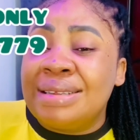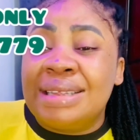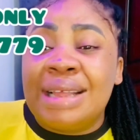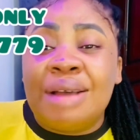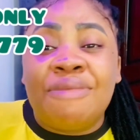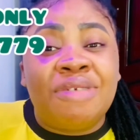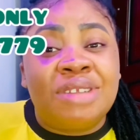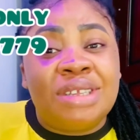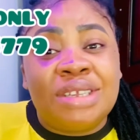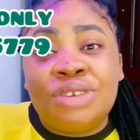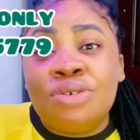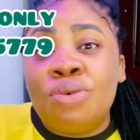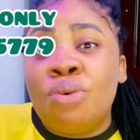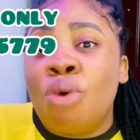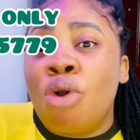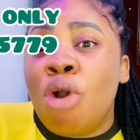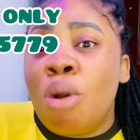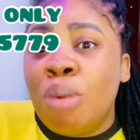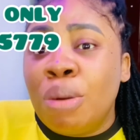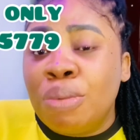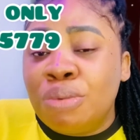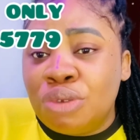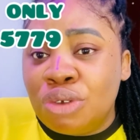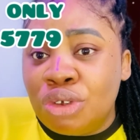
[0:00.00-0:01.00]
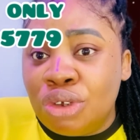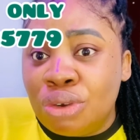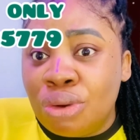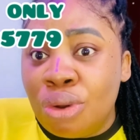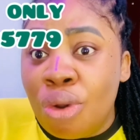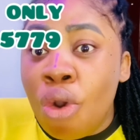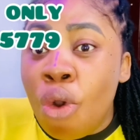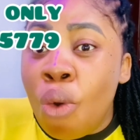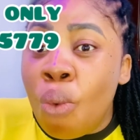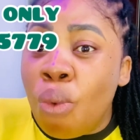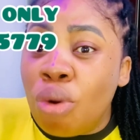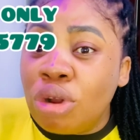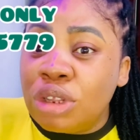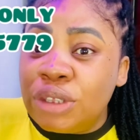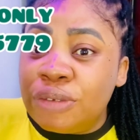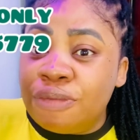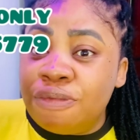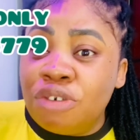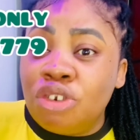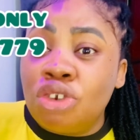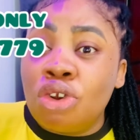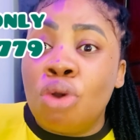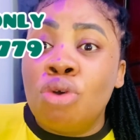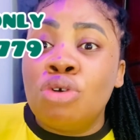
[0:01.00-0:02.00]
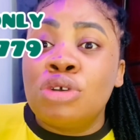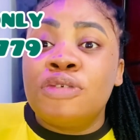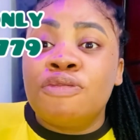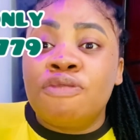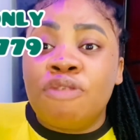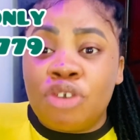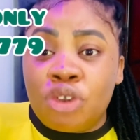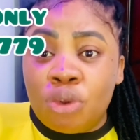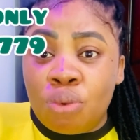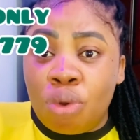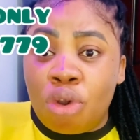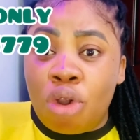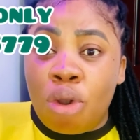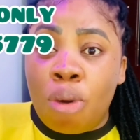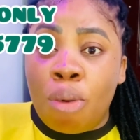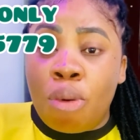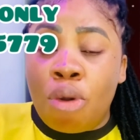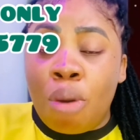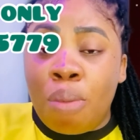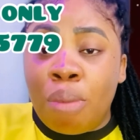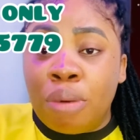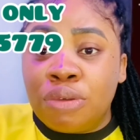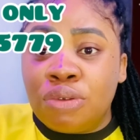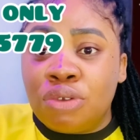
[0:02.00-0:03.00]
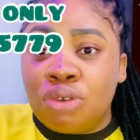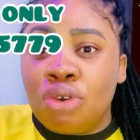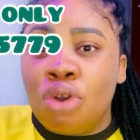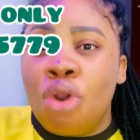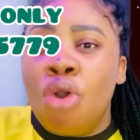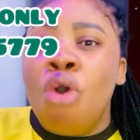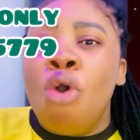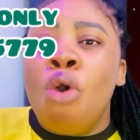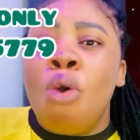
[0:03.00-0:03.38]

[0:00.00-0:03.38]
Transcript: that's not for you will come up to you. What future holds for you will come up to you.